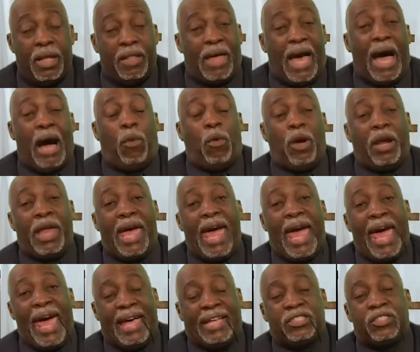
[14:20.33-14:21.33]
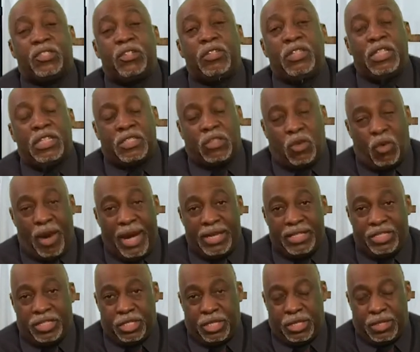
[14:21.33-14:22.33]
I want to ask you this
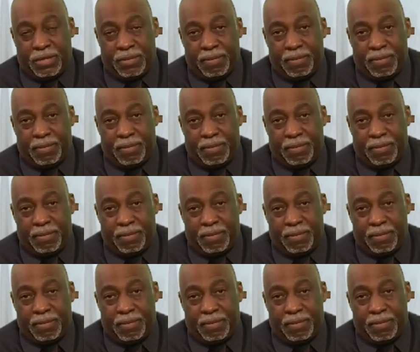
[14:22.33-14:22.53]
question.